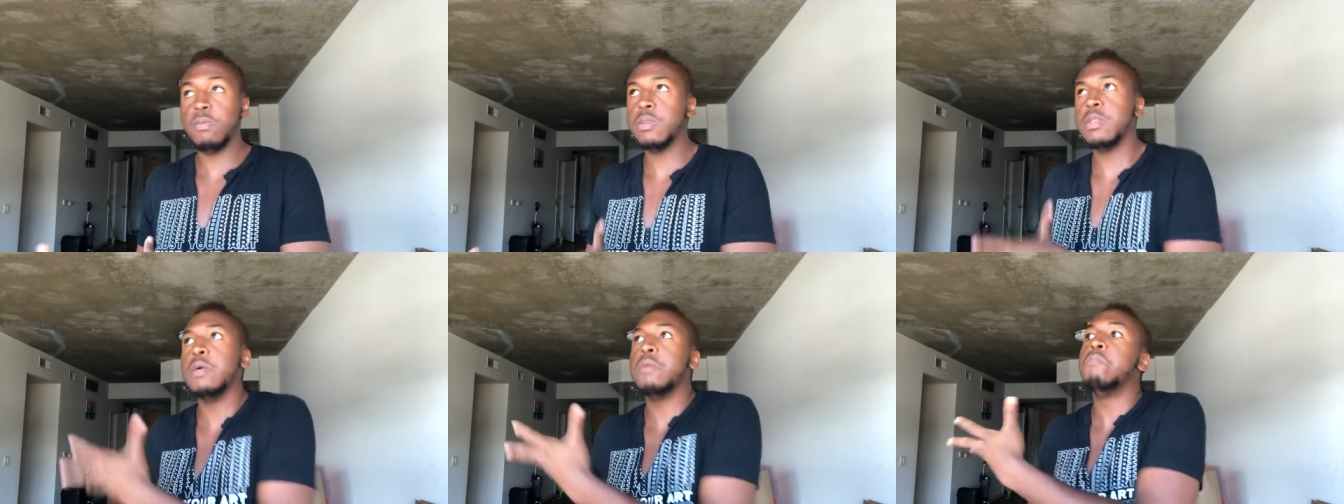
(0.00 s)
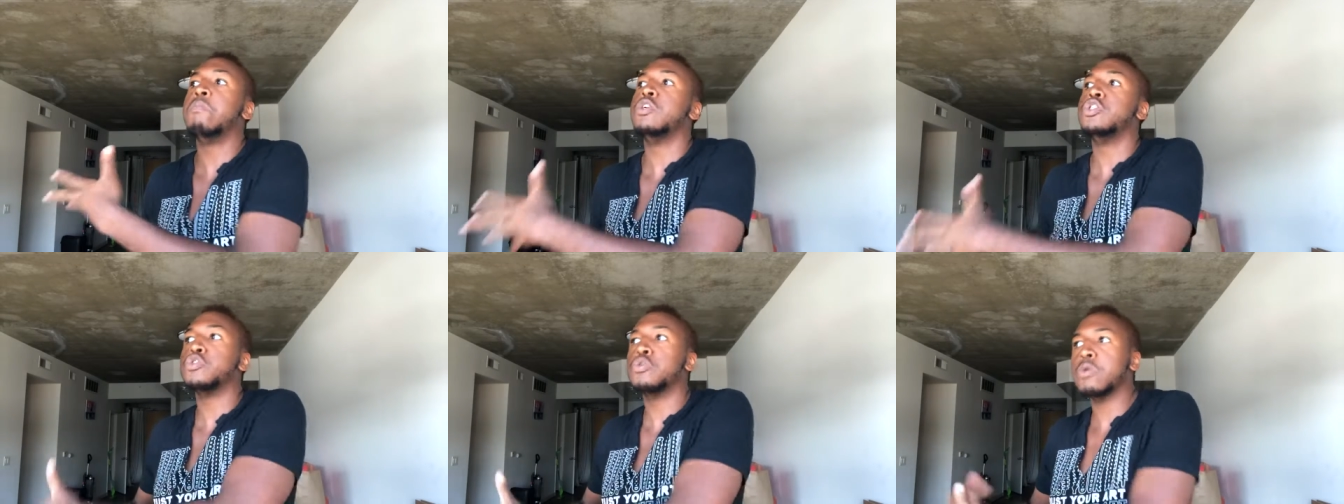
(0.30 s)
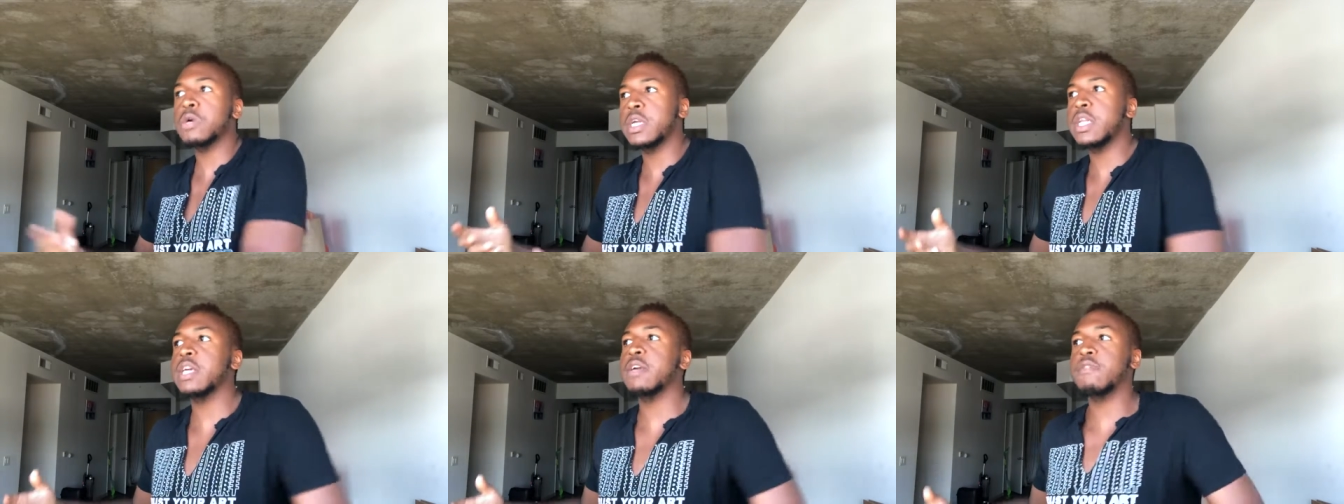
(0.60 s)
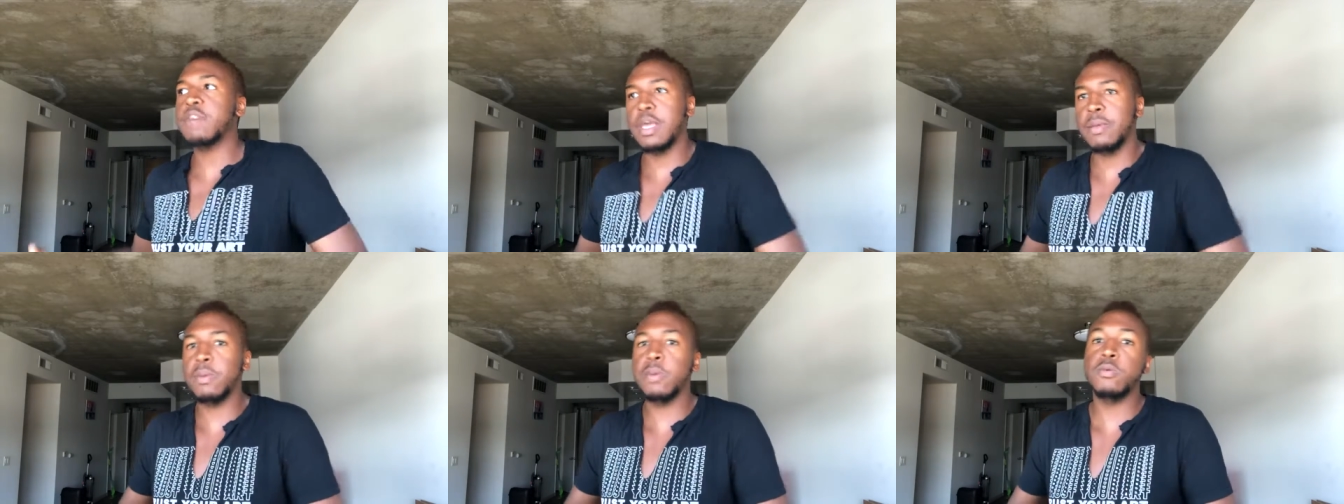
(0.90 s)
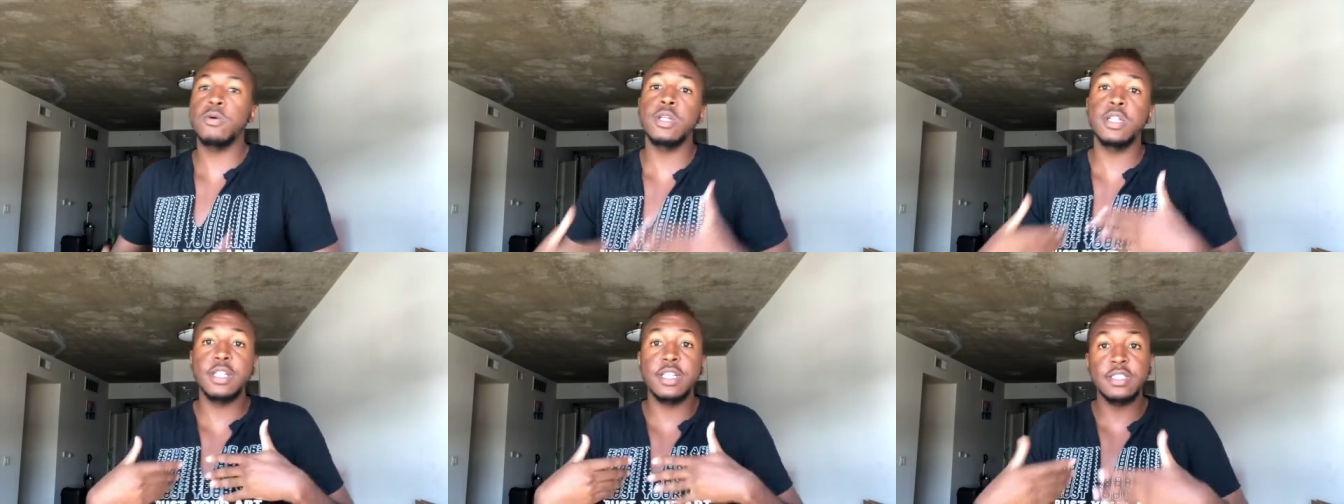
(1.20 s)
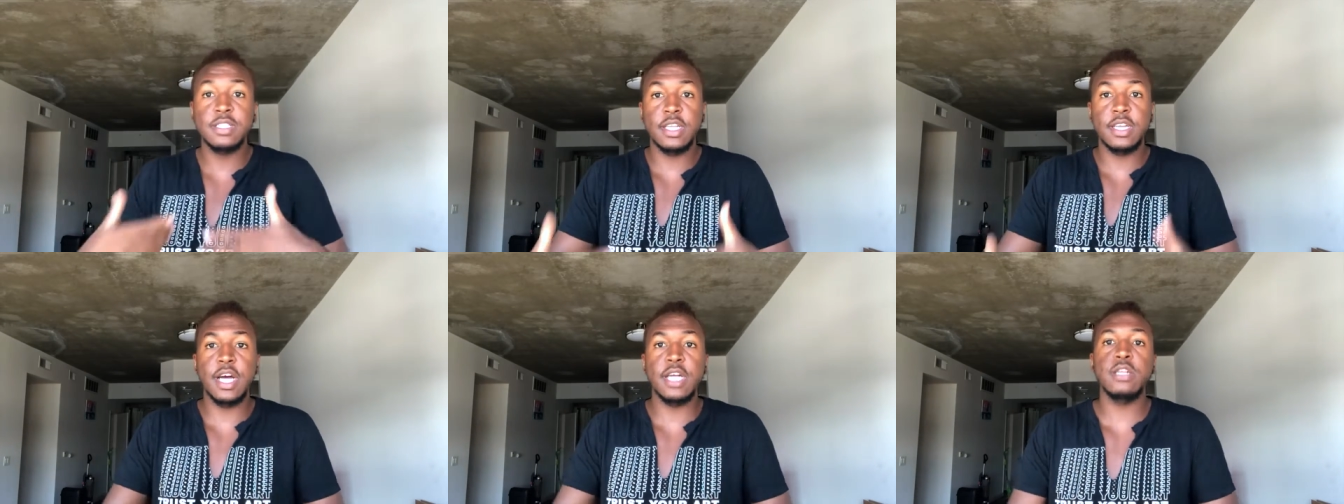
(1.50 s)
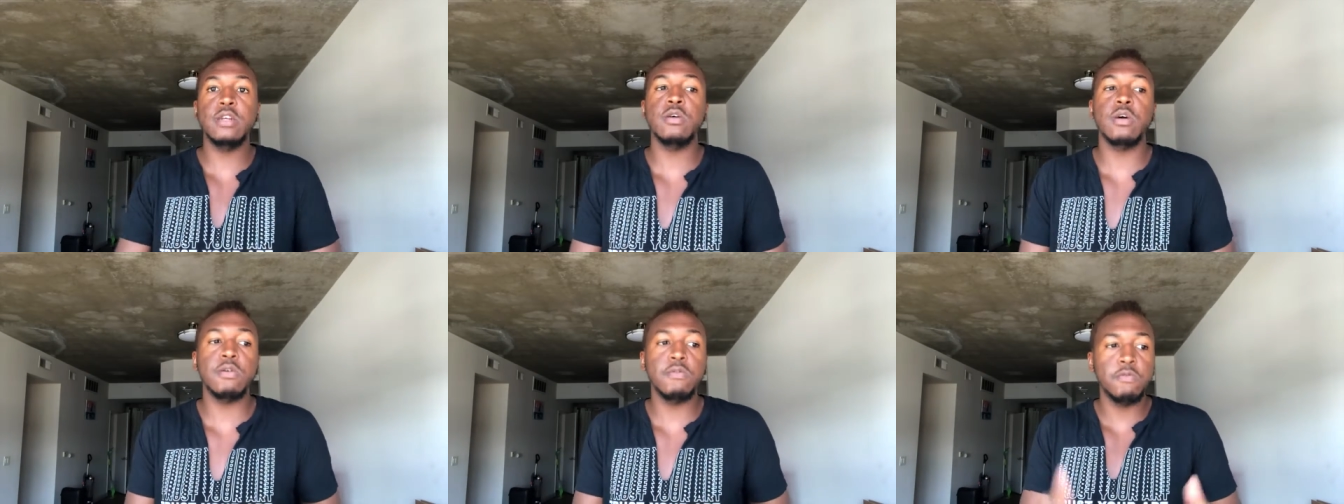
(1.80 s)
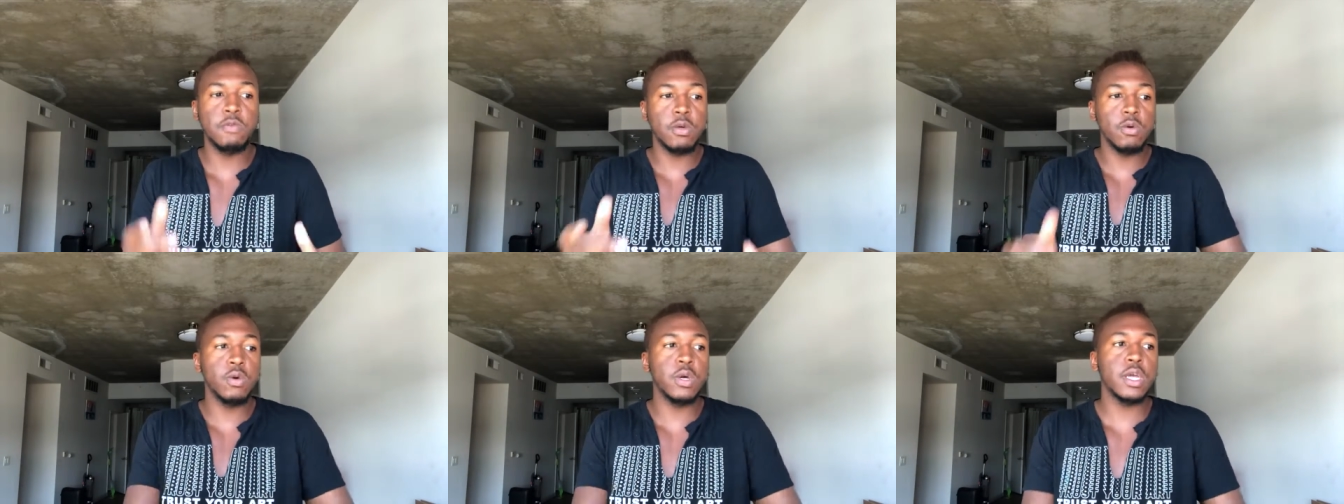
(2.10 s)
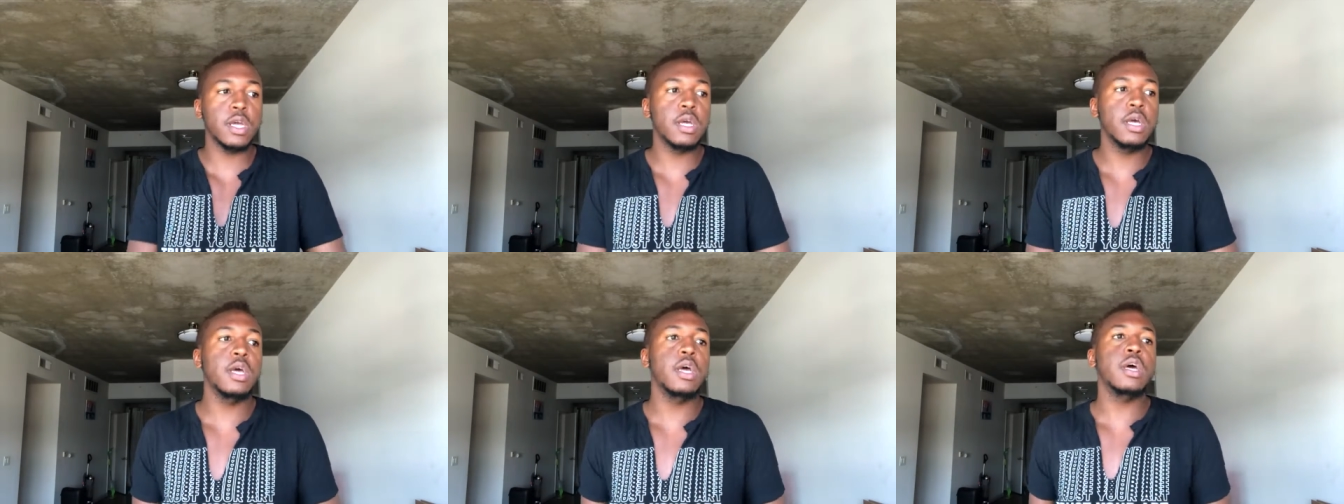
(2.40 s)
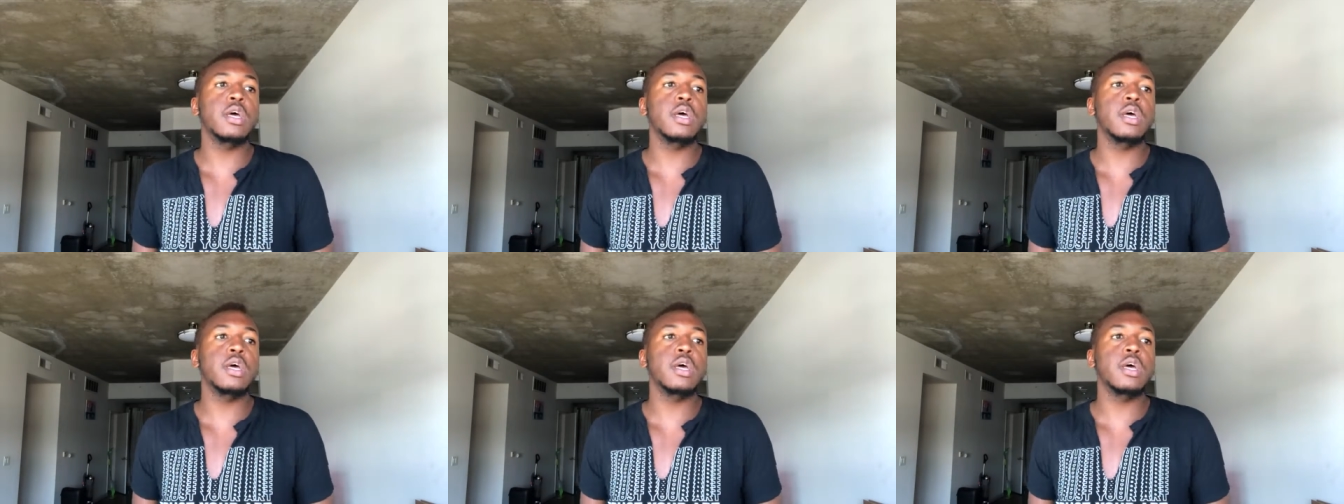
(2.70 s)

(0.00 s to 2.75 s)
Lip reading: the majority of gay people, at least that I know, are viewing,